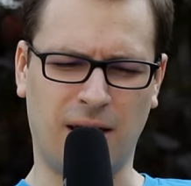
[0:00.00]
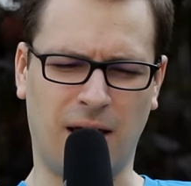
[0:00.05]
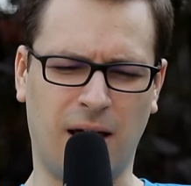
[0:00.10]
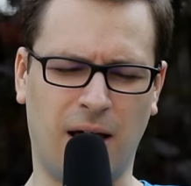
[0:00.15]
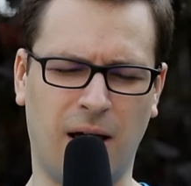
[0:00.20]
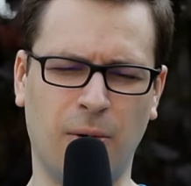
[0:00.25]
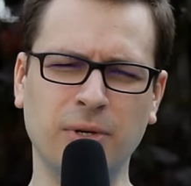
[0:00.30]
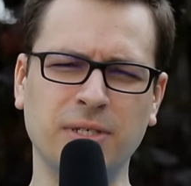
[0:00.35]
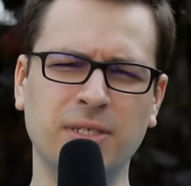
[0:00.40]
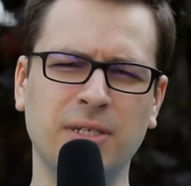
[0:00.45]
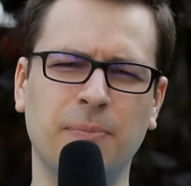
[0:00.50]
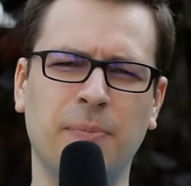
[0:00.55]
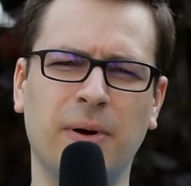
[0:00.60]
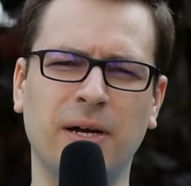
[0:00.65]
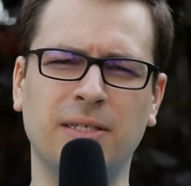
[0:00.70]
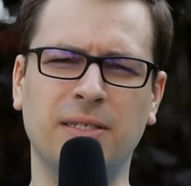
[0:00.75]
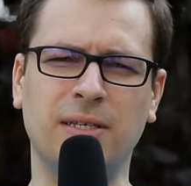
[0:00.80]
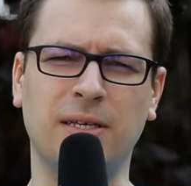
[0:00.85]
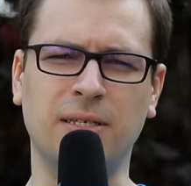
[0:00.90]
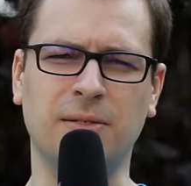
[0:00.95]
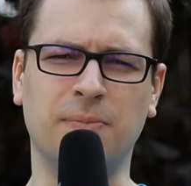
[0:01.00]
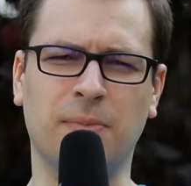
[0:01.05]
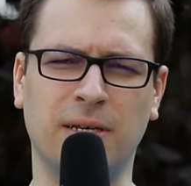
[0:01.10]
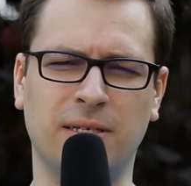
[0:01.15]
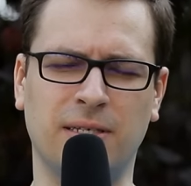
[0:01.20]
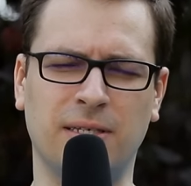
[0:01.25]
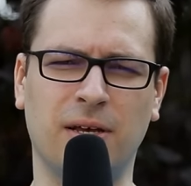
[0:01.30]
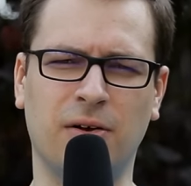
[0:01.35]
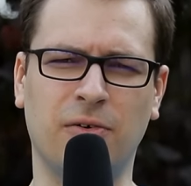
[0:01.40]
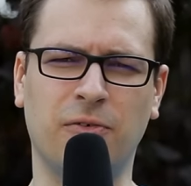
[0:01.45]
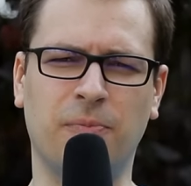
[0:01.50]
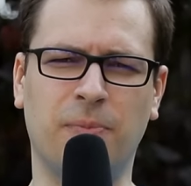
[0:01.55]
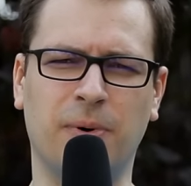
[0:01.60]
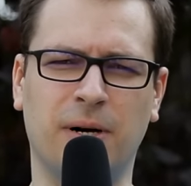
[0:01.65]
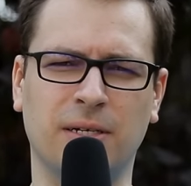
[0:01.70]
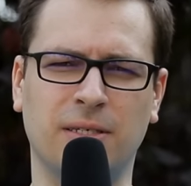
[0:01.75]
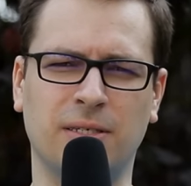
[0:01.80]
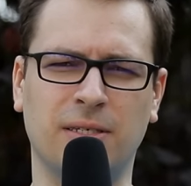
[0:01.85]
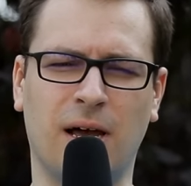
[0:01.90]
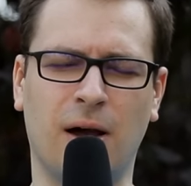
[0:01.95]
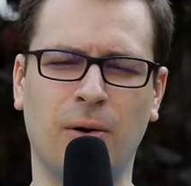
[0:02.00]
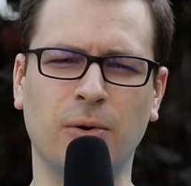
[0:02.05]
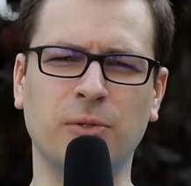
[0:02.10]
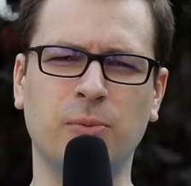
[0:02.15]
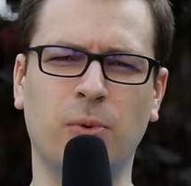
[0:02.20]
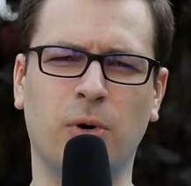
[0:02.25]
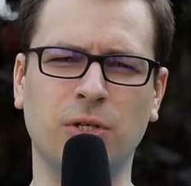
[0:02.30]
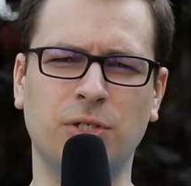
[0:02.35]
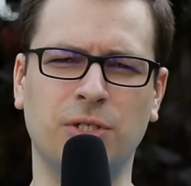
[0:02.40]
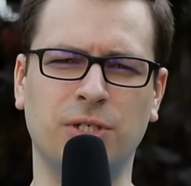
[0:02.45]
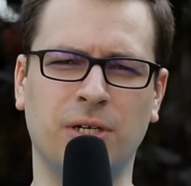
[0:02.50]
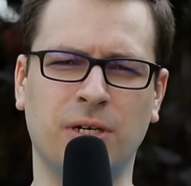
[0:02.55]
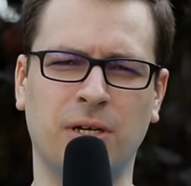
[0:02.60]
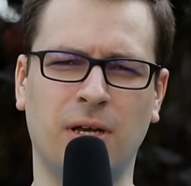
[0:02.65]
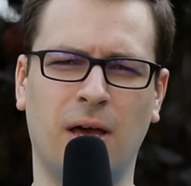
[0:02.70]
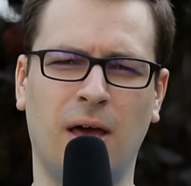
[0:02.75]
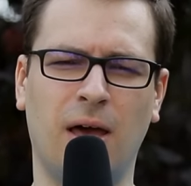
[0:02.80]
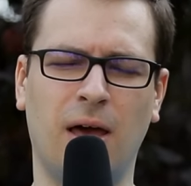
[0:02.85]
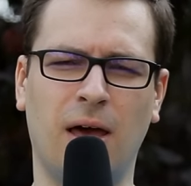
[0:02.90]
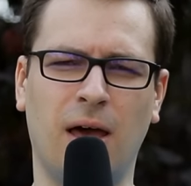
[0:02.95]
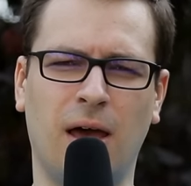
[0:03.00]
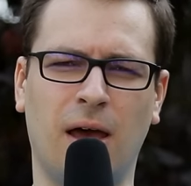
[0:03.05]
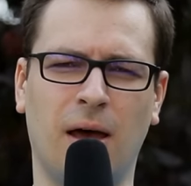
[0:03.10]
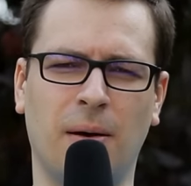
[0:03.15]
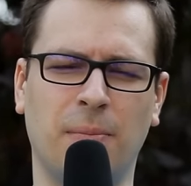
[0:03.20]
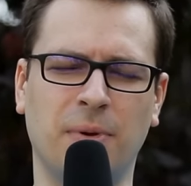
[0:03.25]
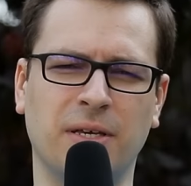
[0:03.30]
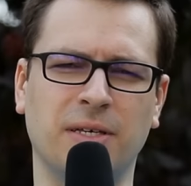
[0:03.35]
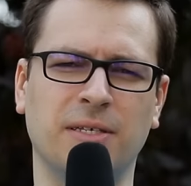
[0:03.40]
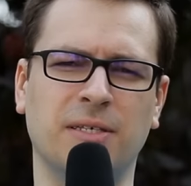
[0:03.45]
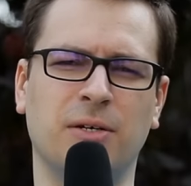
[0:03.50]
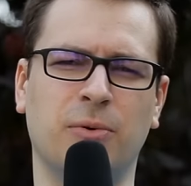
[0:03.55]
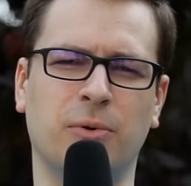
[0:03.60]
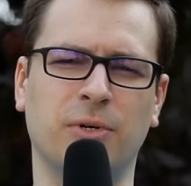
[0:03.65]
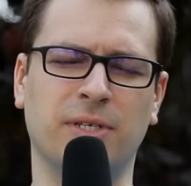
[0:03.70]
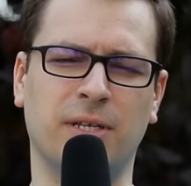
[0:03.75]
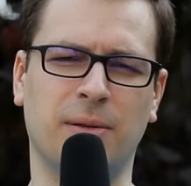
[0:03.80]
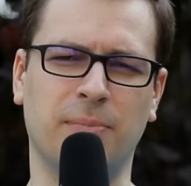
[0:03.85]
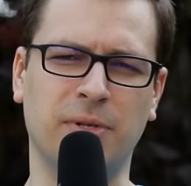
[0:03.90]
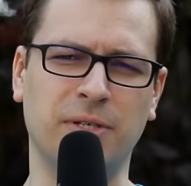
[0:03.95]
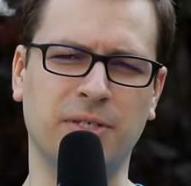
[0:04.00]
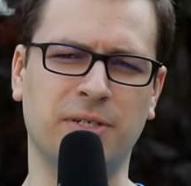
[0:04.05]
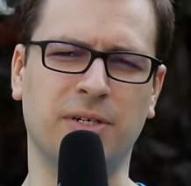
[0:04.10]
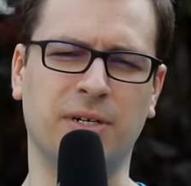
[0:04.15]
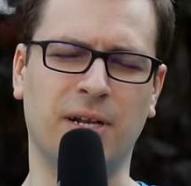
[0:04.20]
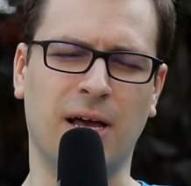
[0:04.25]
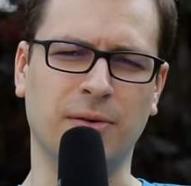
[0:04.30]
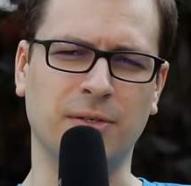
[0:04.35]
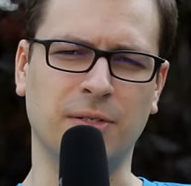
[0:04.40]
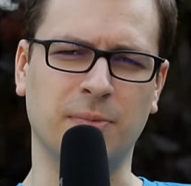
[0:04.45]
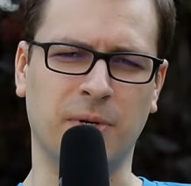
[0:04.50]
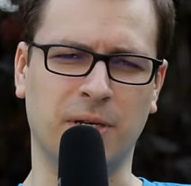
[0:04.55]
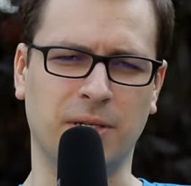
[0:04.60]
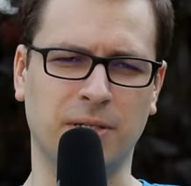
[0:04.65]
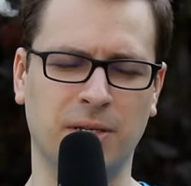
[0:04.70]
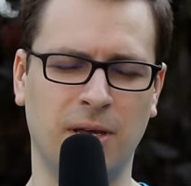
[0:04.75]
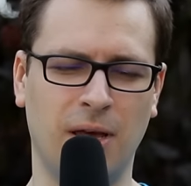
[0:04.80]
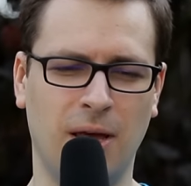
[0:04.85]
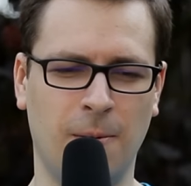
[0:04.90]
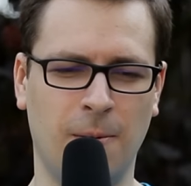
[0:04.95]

I wasn't at PAX East myself, but I was watching because there was a Blizzard announcement.